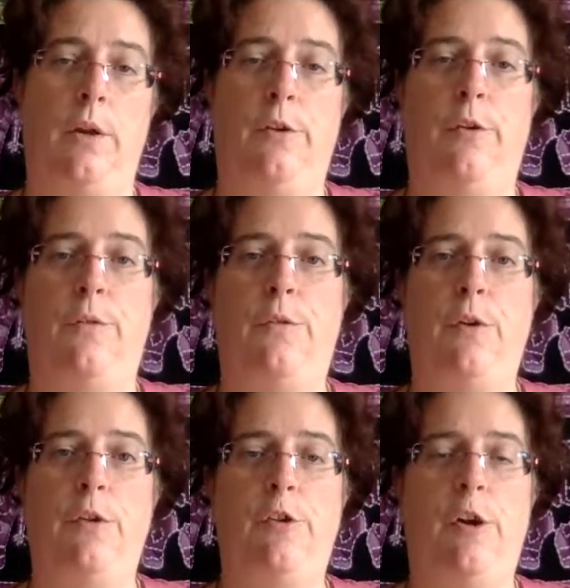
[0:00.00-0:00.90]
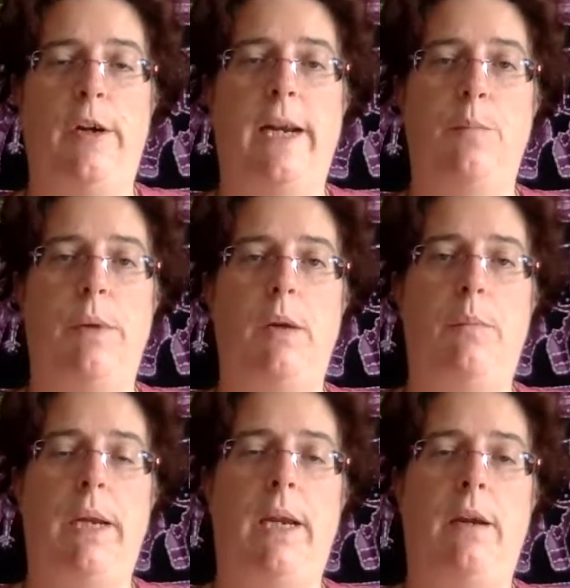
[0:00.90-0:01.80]
The future can be
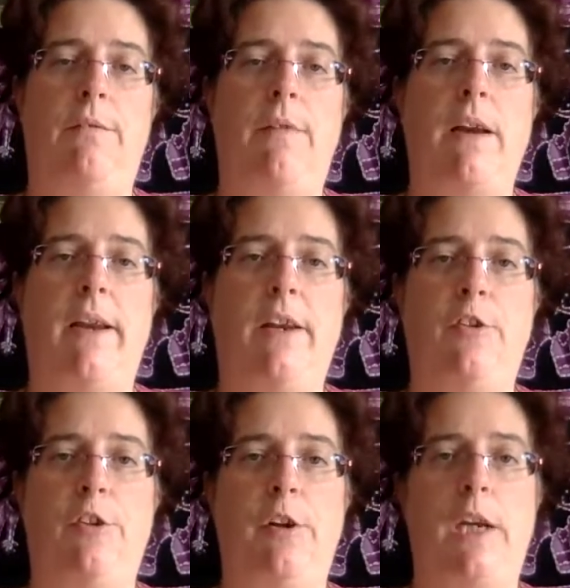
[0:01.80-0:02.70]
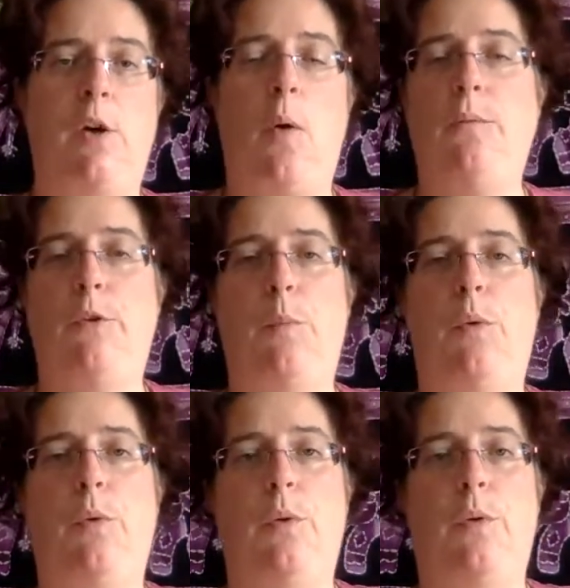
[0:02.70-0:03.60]
being financially comfortable.